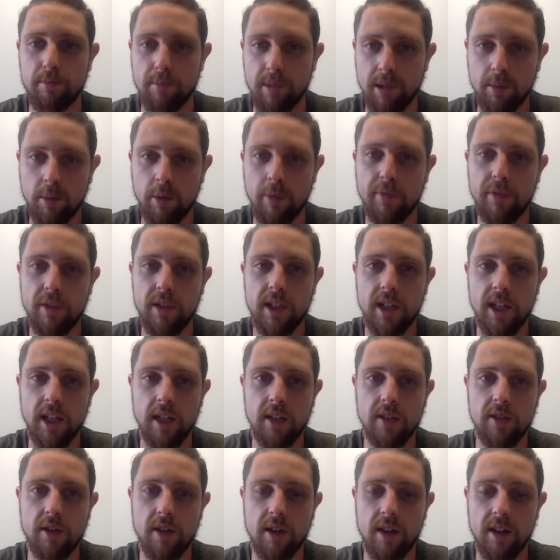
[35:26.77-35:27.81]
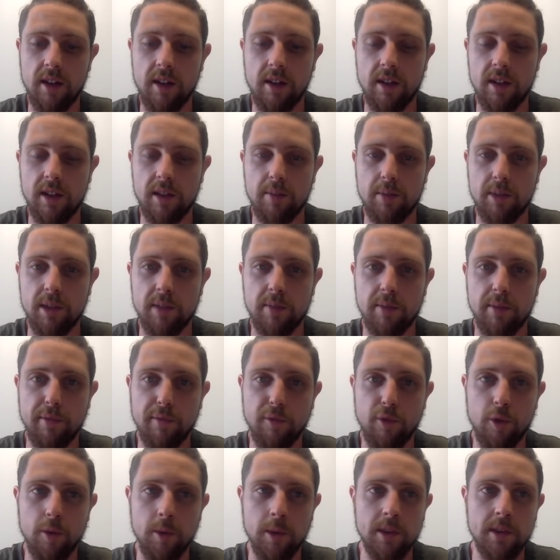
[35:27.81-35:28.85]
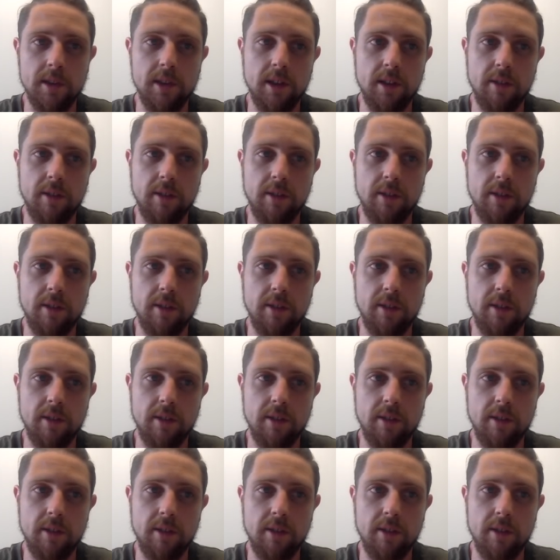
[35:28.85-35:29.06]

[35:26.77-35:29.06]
minimal fatigue, so they can express performance.